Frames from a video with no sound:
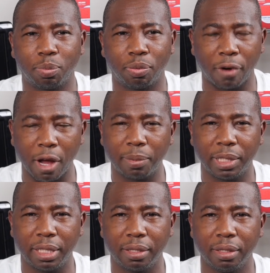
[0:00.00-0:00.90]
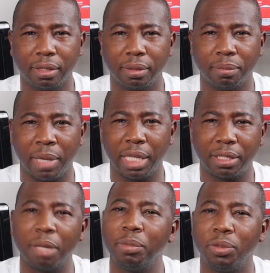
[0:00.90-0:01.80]
probably make
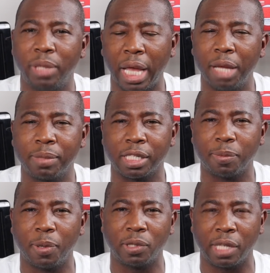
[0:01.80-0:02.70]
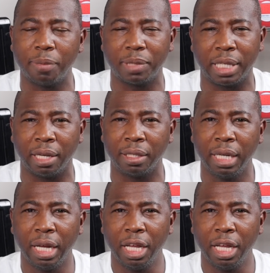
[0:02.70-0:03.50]
some new games as opposed to upscale.